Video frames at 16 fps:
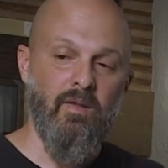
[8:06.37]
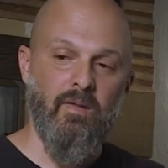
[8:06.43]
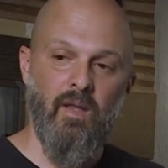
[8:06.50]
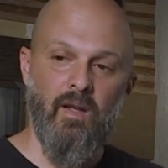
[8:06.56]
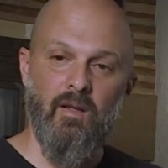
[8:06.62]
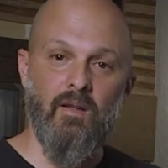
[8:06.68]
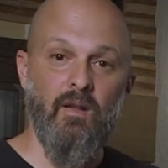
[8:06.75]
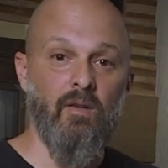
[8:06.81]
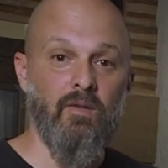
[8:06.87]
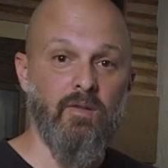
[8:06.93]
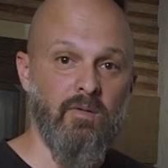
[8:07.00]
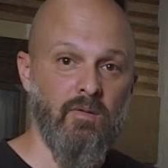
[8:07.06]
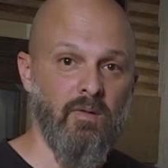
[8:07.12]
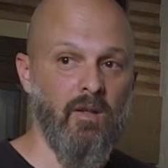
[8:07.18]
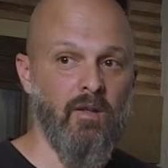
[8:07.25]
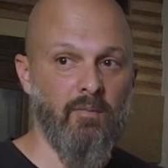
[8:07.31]
Then it goes
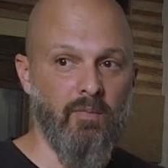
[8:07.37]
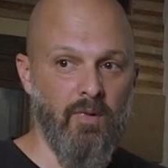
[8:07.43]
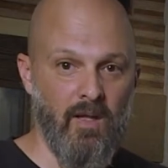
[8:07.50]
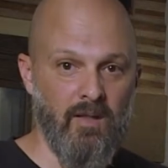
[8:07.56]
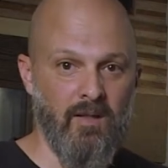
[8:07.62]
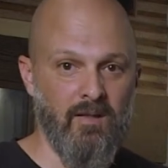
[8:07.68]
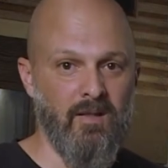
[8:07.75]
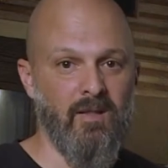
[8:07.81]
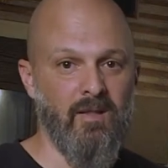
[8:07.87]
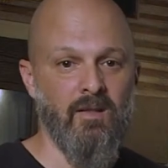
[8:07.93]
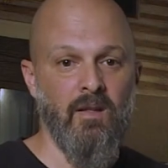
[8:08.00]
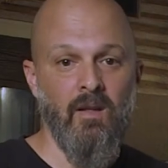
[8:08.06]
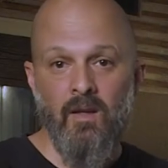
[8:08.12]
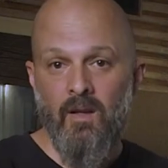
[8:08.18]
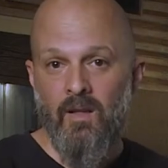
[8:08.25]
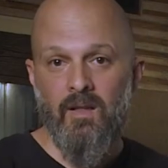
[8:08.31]
to another branch. It says
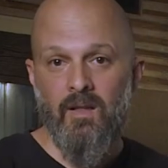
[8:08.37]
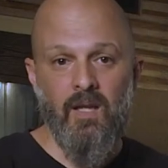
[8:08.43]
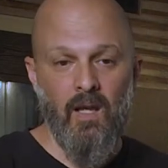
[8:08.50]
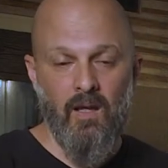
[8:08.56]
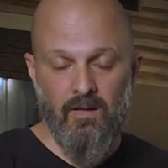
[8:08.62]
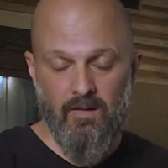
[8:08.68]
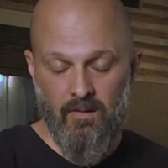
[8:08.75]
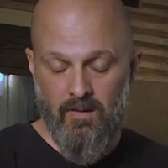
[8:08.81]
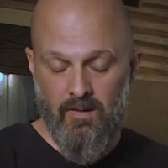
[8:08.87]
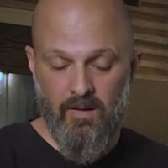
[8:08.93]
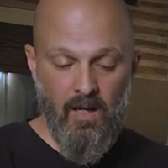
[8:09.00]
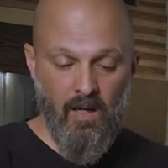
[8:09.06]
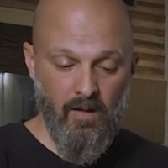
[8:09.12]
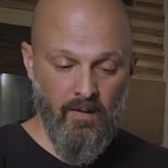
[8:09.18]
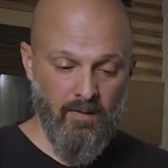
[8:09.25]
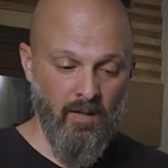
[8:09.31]
kicks or
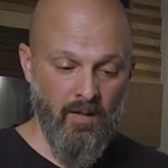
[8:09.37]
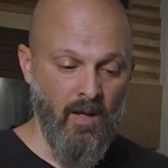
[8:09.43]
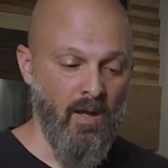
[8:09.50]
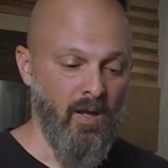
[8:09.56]
snares.